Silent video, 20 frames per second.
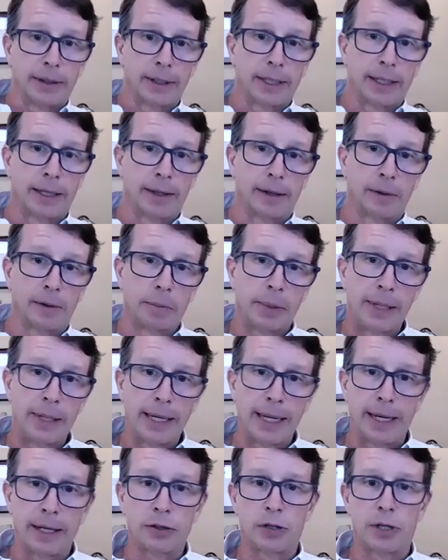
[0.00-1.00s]

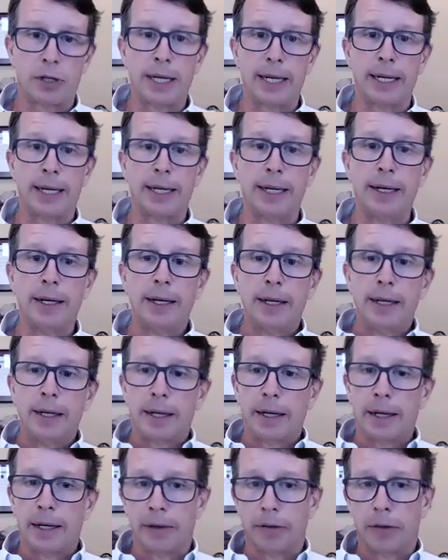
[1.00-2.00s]
PhD,
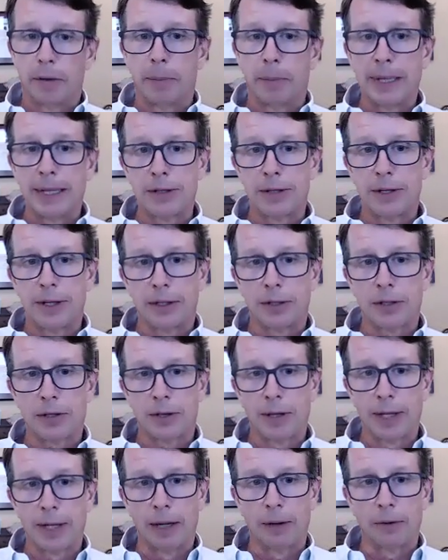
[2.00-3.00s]
the business
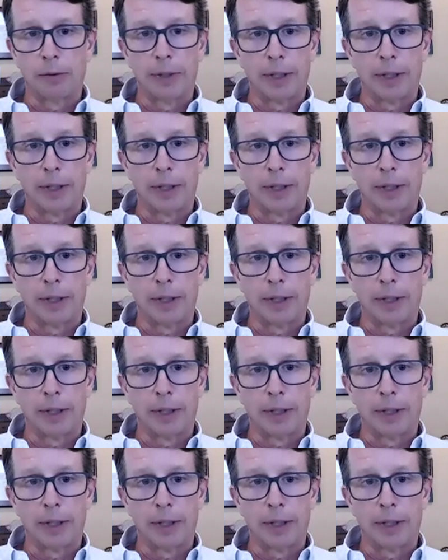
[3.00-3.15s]
that